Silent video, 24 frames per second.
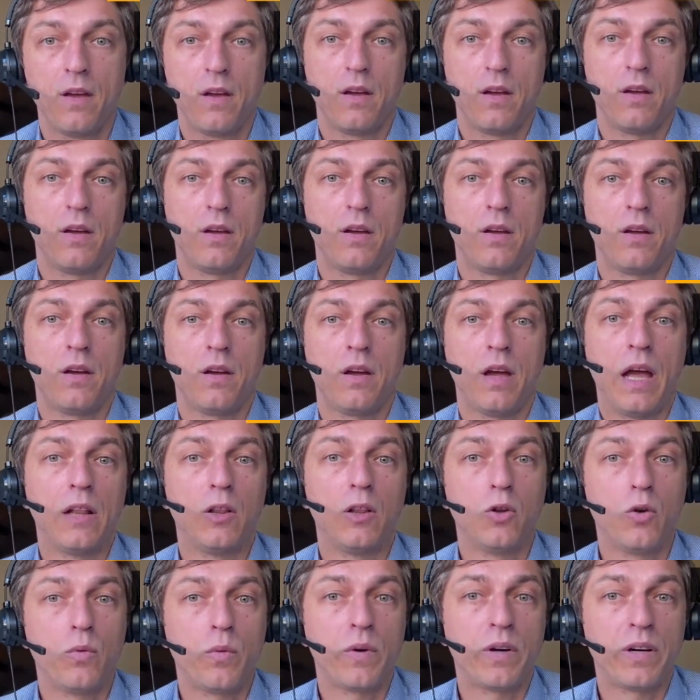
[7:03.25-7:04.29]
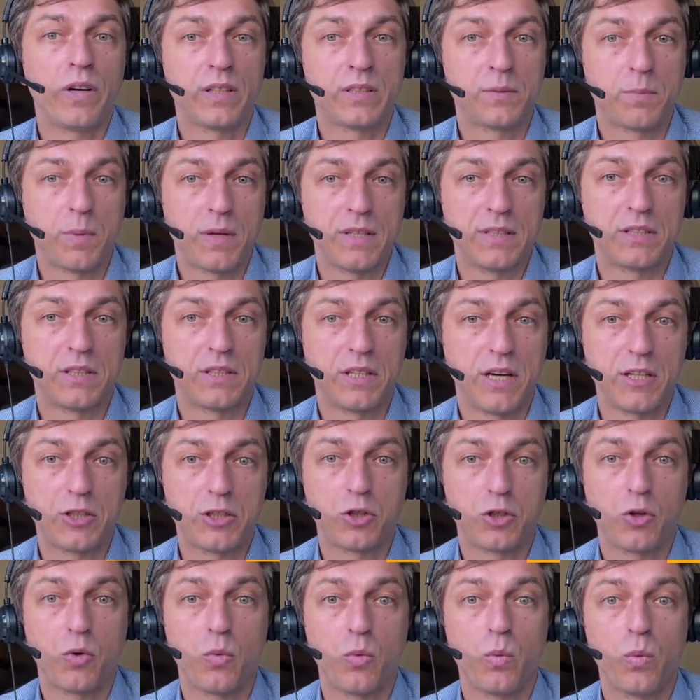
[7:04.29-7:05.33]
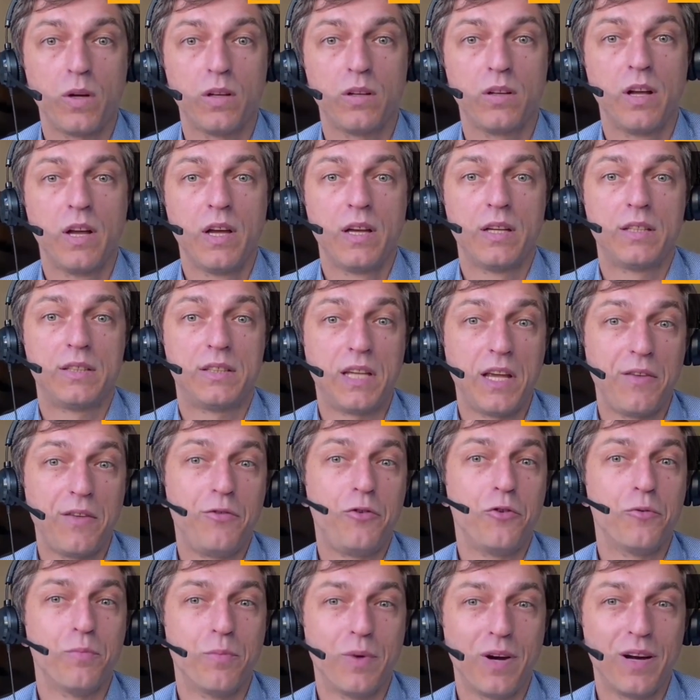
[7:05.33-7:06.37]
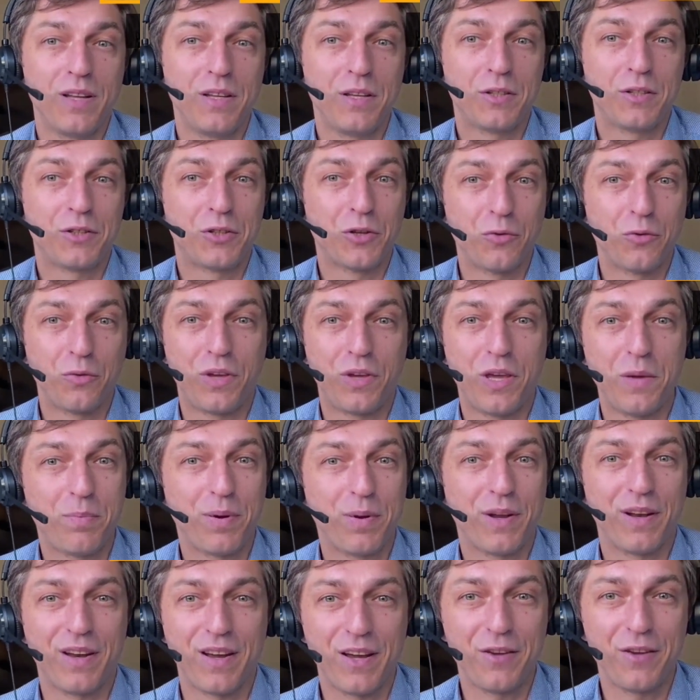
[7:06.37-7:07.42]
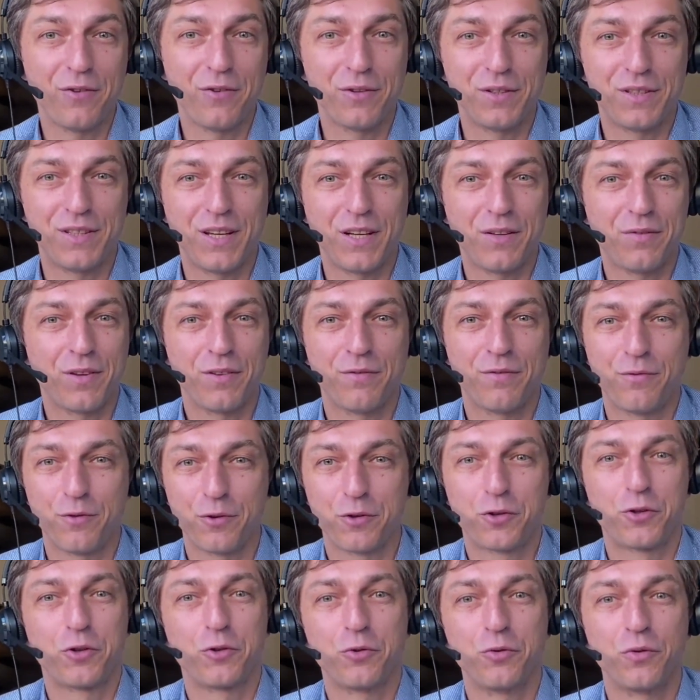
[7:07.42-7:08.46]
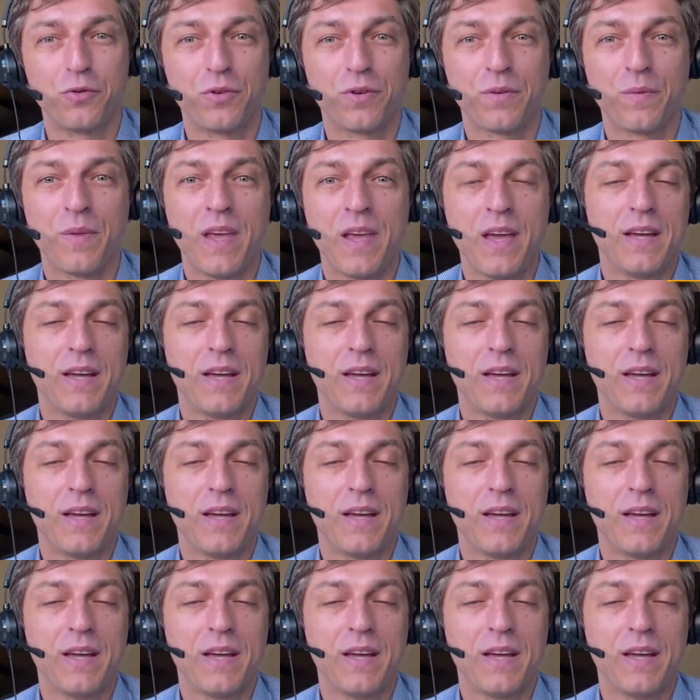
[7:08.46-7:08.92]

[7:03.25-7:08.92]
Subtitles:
A lower expense ratio will save you money, so keep an eye on that one for sure.